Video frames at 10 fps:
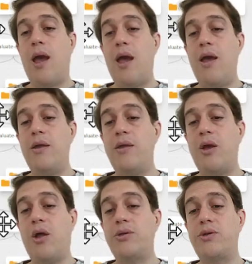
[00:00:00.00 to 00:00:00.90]
and
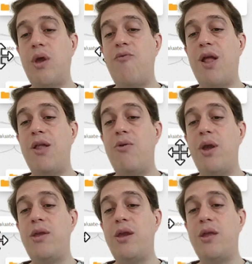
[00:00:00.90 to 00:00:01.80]
also
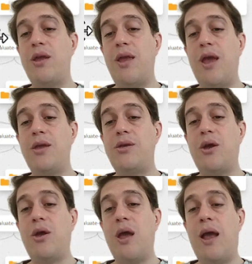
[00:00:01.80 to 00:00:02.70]
evaluating the
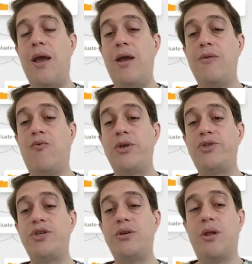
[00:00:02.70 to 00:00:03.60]
data and
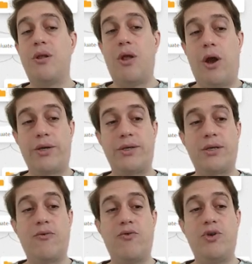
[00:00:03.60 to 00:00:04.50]
watching the
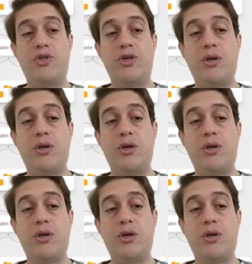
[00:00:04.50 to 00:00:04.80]
logs, which